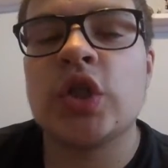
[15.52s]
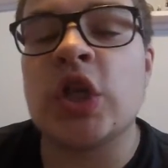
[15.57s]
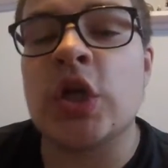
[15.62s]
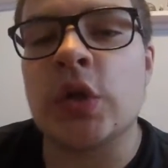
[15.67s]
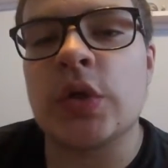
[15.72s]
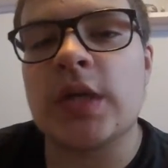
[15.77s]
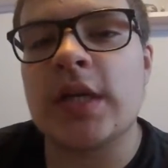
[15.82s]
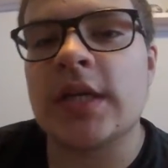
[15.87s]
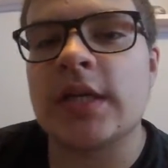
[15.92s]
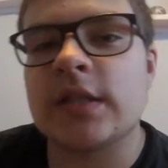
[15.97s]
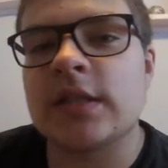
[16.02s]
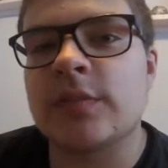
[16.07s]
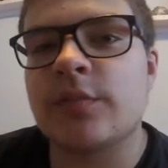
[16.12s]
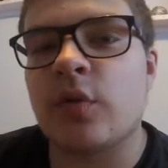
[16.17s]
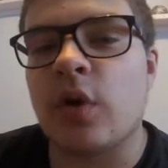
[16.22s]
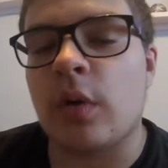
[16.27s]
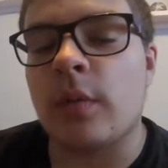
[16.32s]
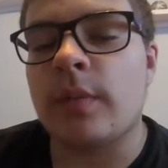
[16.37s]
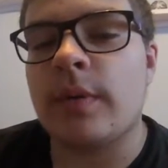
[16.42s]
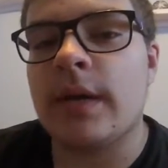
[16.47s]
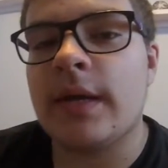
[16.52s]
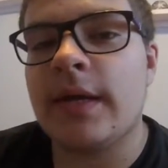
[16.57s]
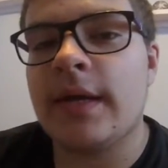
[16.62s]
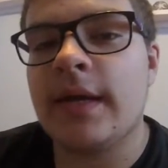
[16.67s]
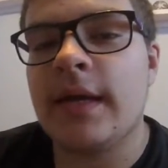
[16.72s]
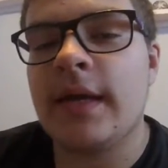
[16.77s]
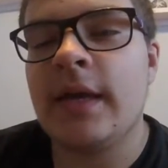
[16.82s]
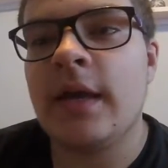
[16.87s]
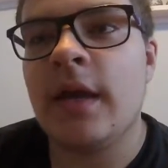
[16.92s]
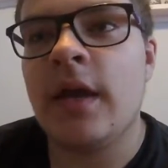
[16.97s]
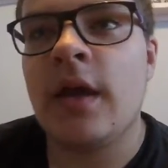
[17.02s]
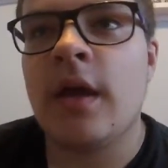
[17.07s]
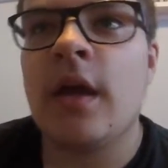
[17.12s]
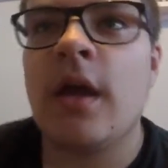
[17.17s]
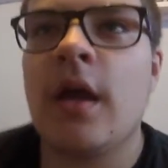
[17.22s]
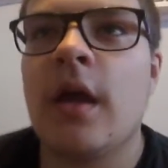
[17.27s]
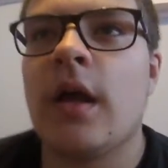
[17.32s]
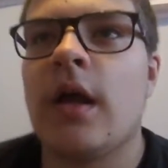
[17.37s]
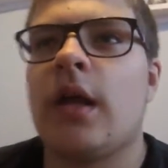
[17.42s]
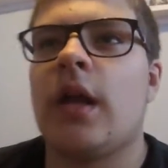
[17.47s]
do things properly.
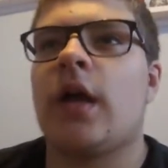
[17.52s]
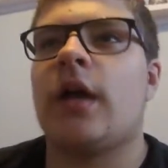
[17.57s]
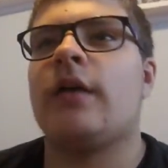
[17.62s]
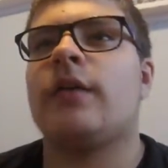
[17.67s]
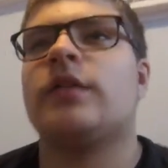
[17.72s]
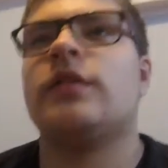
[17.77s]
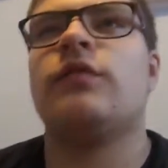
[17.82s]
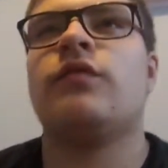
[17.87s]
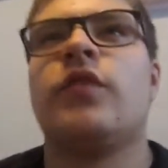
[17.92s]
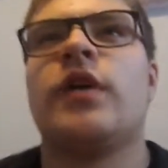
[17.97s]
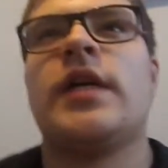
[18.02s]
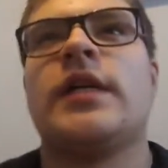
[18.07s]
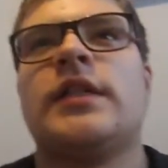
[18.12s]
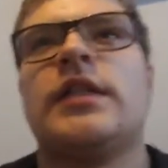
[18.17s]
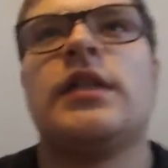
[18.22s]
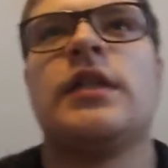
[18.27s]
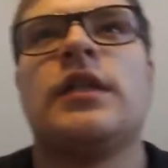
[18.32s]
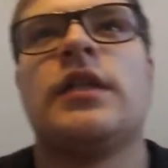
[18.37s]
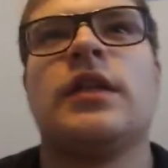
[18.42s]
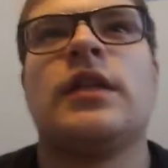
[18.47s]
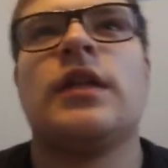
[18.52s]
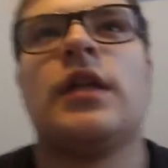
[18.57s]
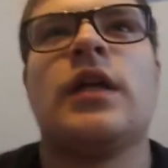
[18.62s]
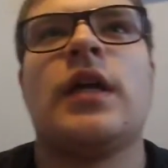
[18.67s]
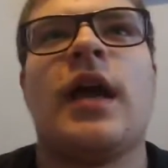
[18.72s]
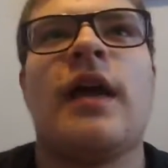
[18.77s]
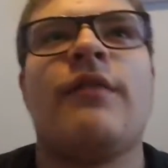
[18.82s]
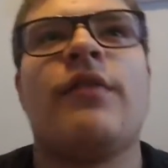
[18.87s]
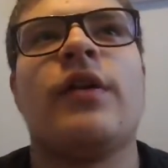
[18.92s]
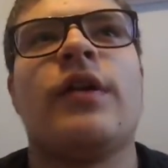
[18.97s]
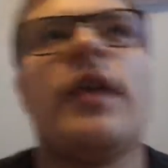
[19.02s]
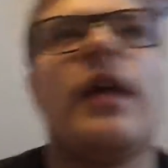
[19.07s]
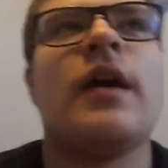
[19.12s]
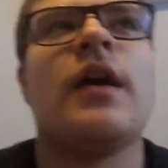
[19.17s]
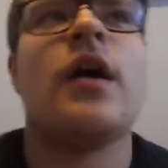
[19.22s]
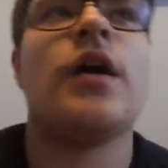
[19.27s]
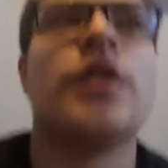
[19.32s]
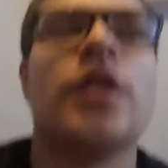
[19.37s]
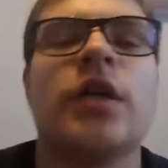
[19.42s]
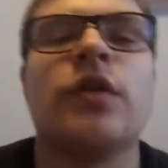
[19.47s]
Like, for some reason,
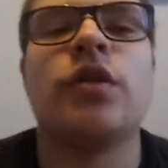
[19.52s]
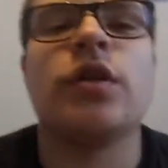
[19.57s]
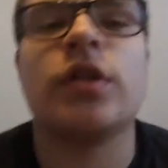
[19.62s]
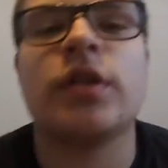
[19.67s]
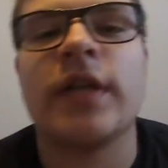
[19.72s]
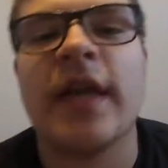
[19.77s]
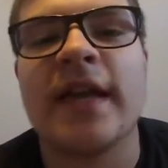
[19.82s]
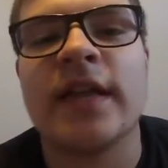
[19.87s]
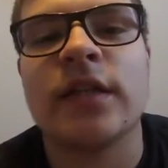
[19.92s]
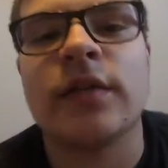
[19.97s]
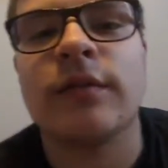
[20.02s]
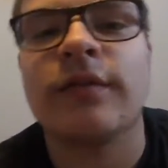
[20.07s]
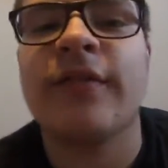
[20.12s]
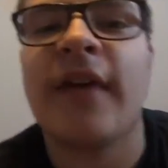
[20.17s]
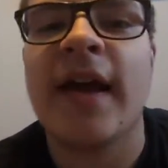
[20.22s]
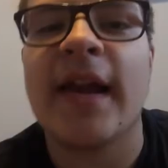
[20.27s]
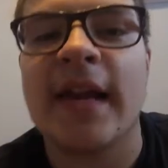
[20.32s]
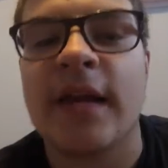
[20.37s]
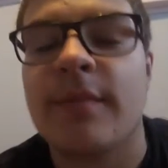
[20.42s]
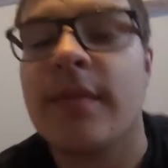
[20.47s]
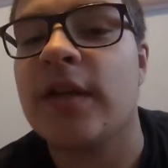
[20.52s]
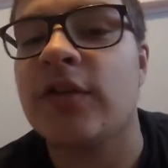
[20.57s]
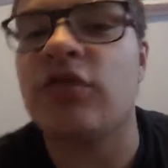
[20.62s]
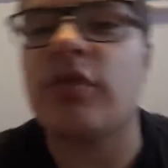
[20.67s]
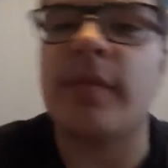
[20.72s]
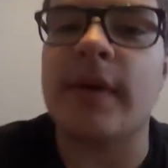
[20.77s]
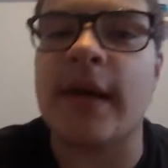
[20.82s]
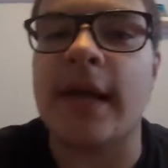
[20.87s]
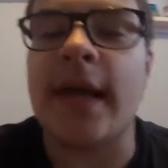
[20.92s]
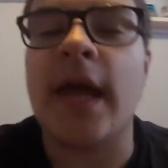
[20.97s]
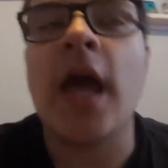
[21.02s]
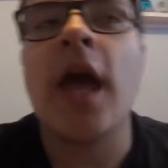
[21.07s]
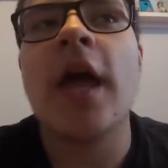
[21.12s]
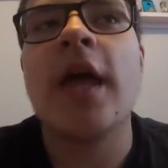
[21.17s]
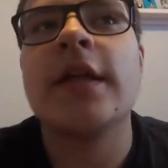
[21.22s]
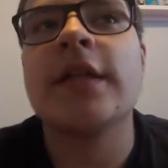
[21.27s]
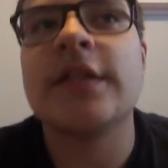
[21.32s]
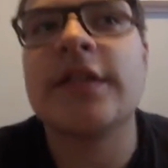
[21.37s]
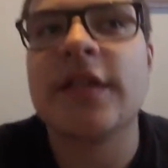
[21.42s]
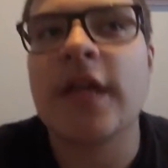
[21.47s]
everything I do just ends up failing miserably.
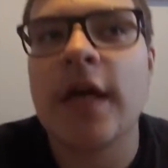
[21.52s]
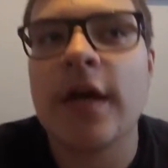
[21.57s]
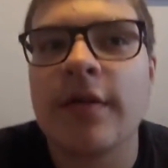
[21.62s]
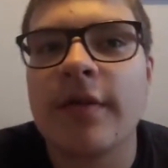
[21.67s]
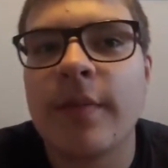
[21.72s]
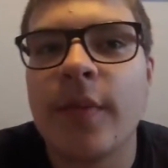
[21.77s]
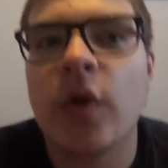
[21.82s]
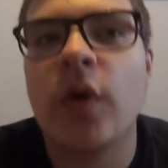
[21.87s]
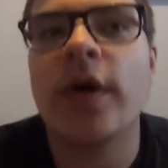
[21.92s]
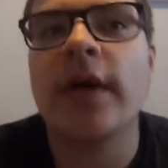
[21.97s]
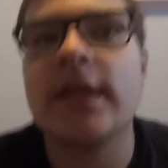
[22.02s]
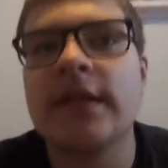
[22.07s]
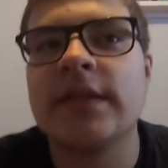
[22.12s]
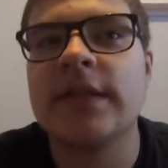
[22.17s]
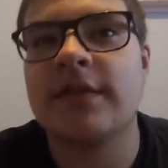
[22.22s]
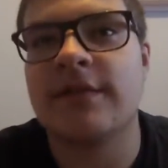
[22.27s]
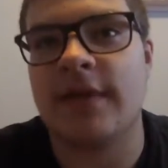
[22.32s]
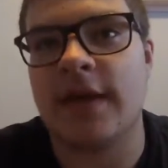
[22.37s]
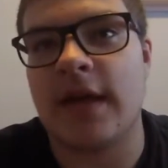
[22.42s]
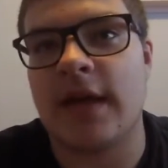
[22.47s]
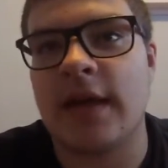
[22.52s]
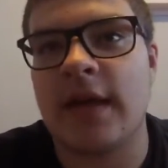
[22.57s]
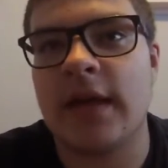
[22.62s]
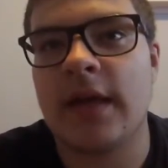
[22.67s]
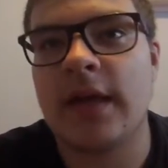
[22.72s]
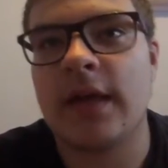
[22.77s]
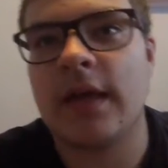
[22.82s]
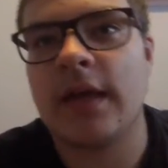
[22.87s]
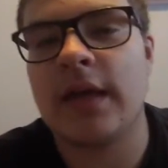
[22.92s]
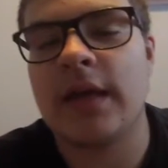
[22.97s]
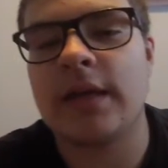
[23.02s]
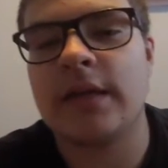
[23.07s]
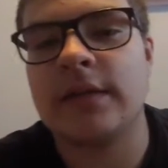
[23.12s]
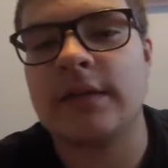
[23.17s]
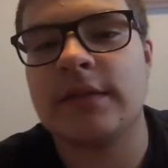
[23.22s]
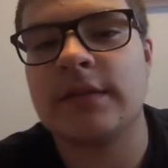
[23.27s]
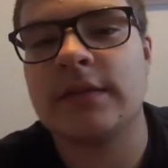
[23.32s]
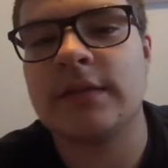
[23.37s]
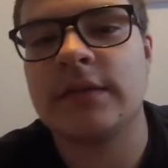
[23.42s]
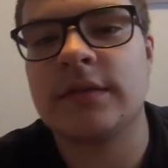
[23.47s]
So the point of it
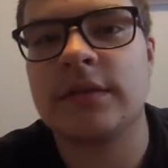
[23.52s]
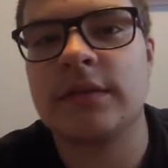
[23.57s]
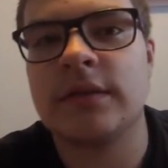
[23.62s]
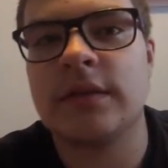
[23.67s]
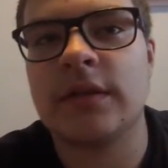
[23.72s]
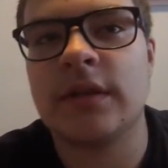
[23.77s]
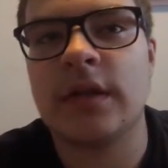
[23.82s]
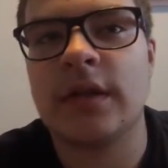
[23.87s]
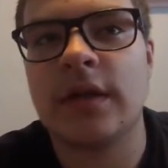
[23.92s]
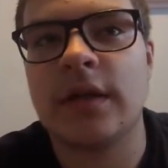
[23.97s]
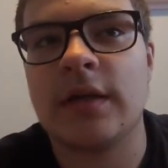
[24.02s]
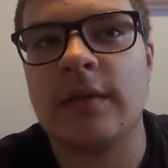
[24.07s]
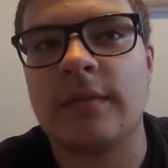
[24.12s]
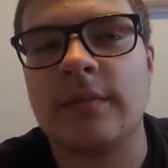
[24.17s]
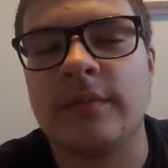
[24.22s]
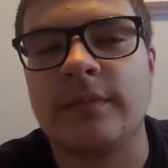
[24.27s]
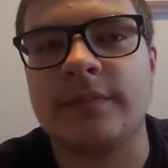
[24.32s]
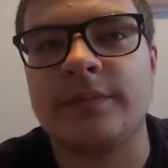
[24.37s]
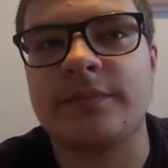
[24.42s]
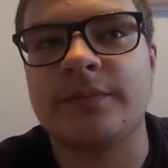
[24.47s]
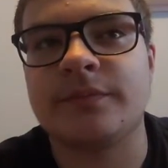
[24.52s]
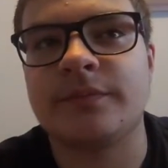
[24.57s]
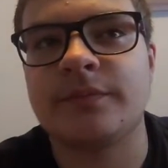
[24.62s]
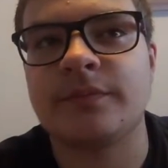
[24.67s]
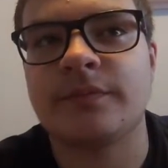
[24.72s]
is, um,